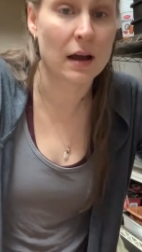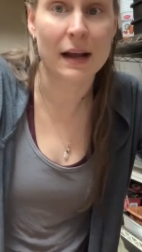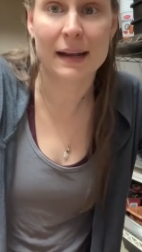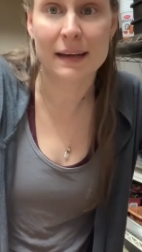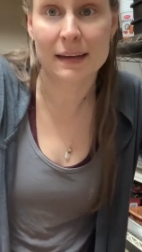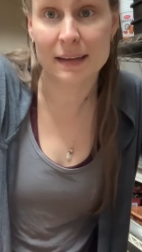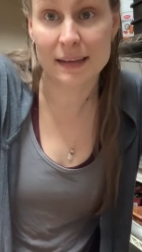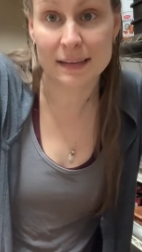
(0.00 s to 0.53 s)
I
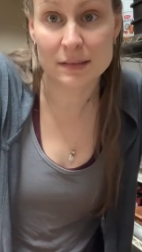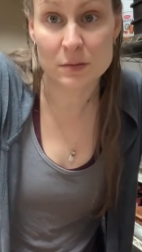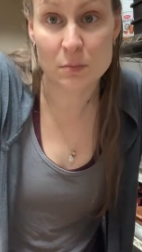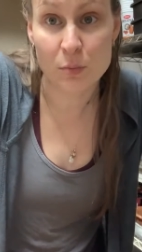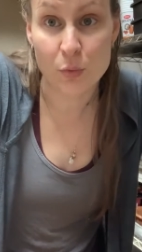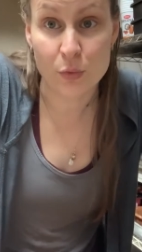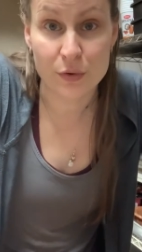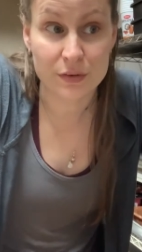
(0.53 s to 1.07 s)
need
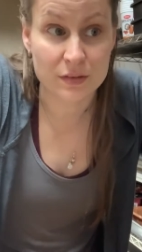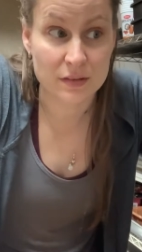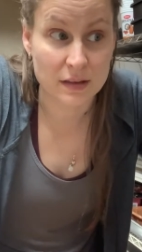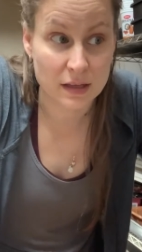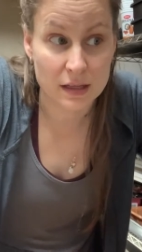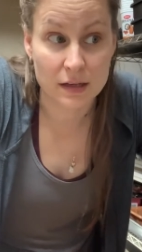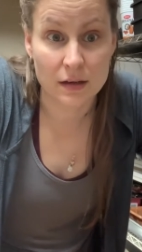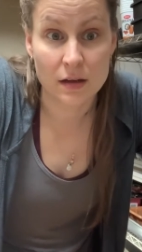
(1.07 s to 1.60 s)
more
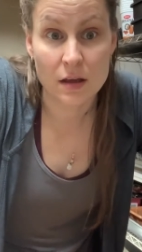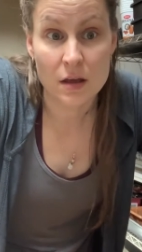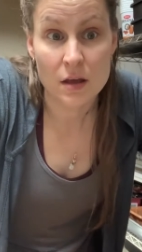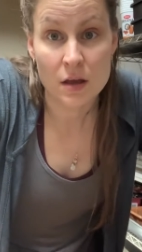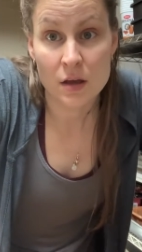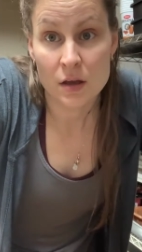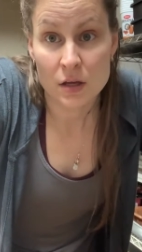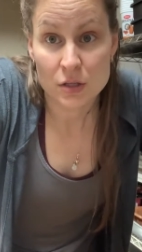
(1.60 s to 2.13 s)
than
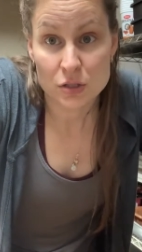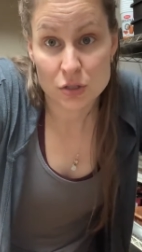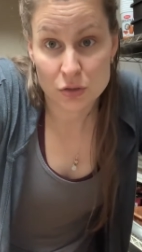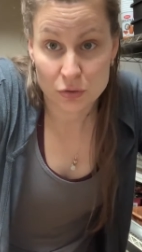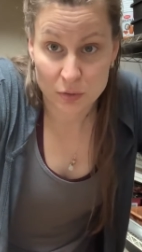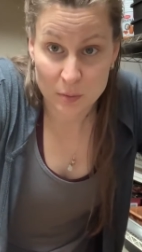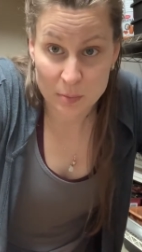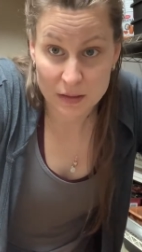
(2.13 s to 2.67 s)

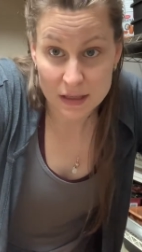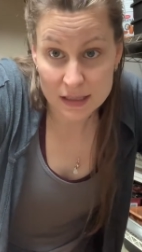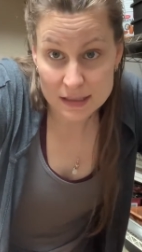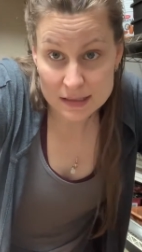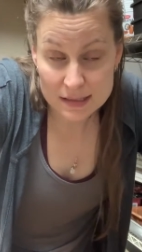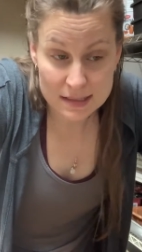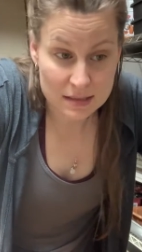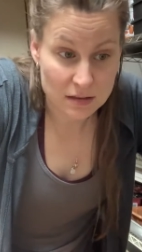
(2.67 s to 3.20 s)
2-3
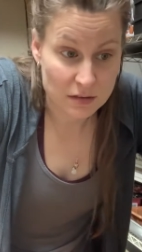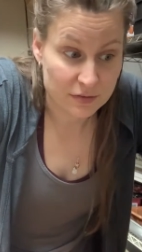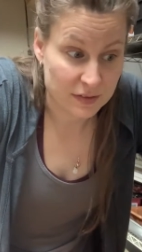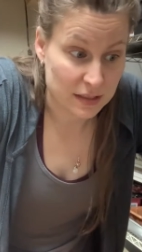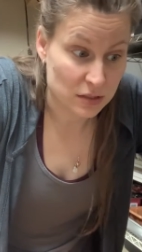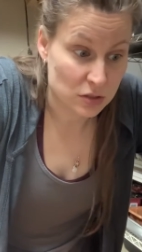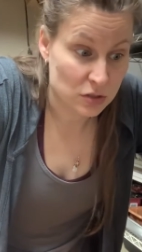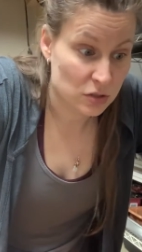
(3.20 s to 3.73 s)
plants. If
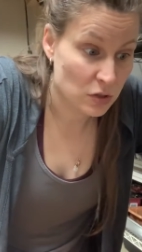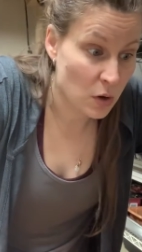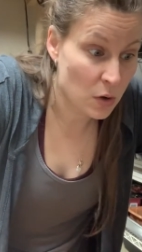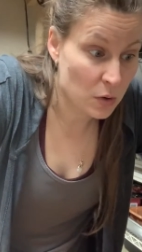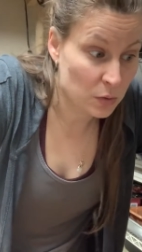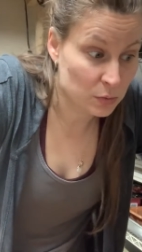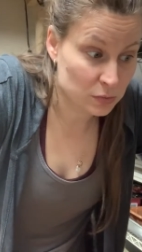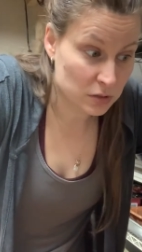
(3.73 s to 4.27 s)
I
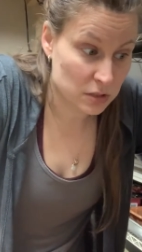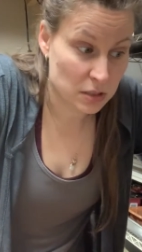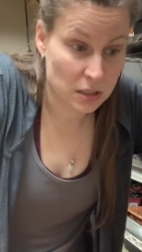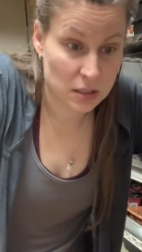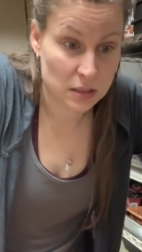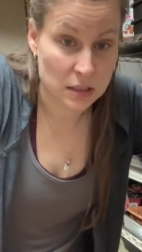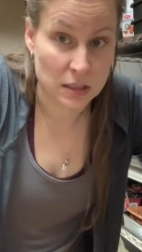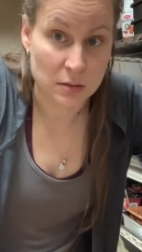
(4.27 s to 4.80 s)
don't
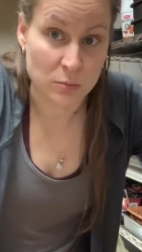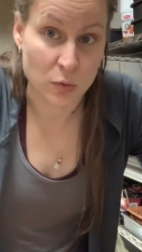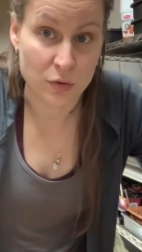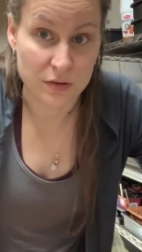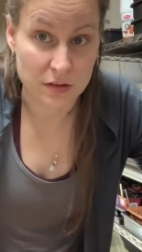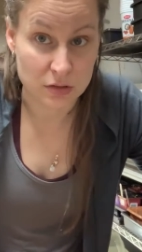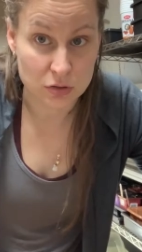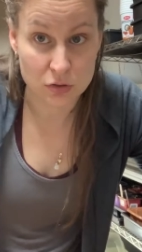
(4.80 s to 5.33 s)
need
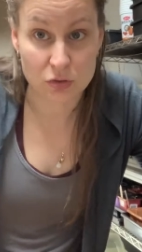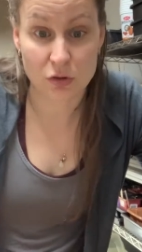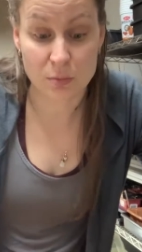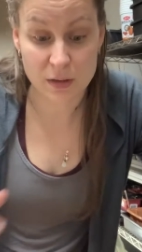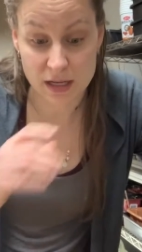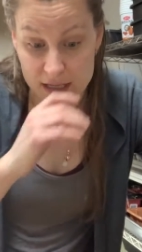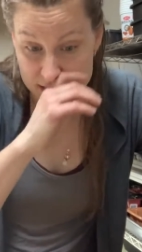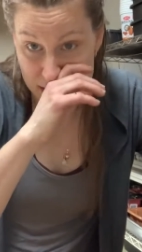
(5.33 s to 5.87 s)
more than 2-3
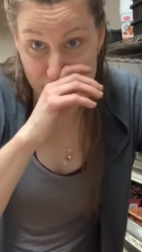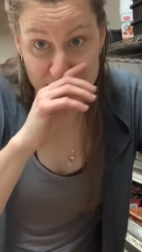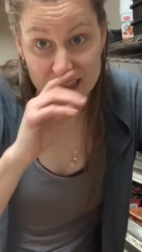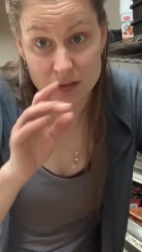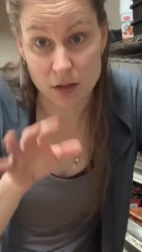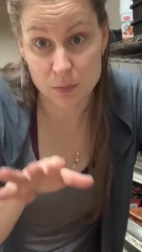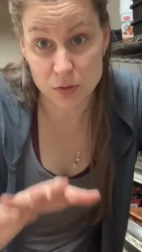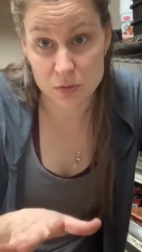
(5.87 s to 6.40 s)
plants, I
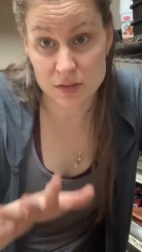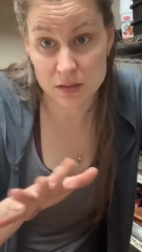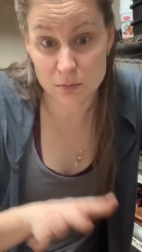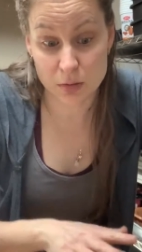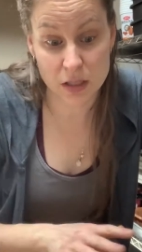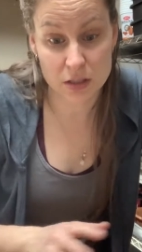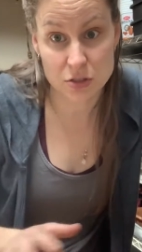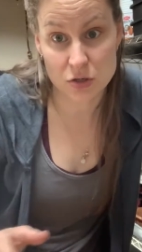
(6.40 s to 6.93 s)
end up using
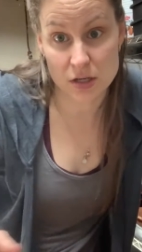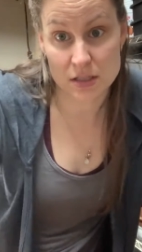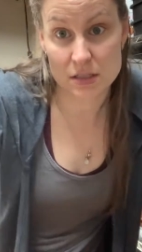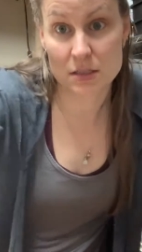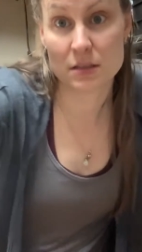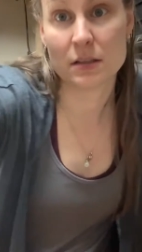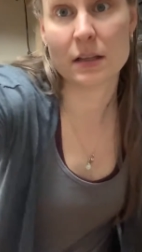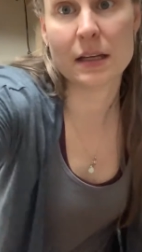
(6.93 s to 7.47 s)
plug
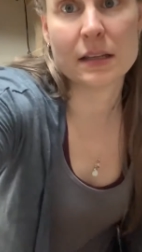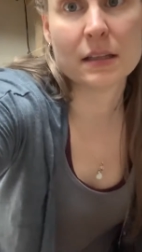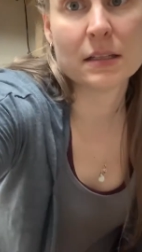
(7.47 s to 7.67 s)
trays like